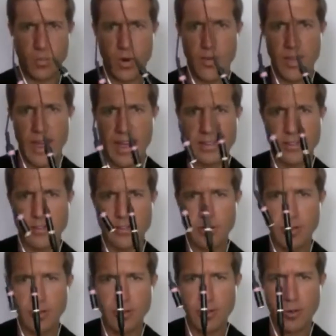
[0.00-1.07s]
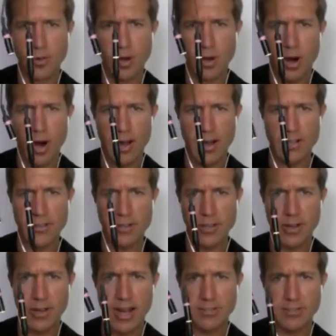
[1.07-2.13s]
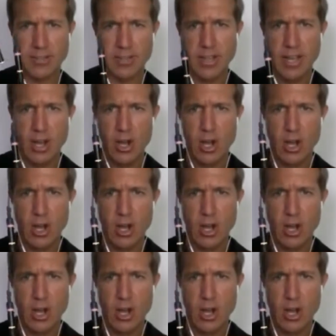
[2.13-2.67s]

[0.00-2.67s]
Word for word: one that has two on it, so you can actually